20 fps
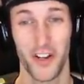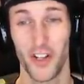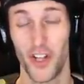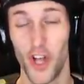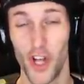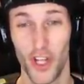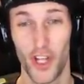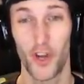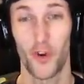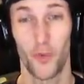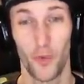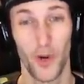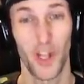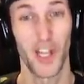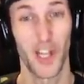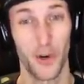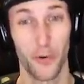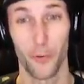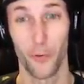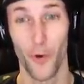you're looking
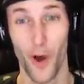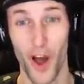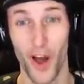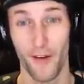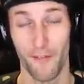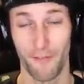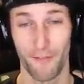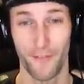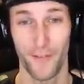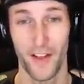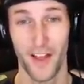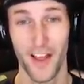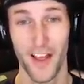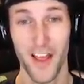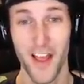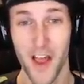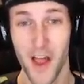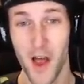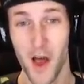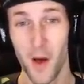really rough.
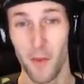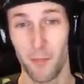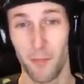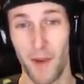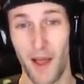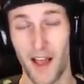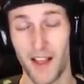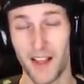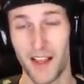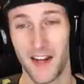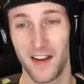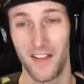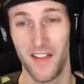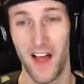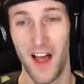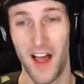I'm not gonna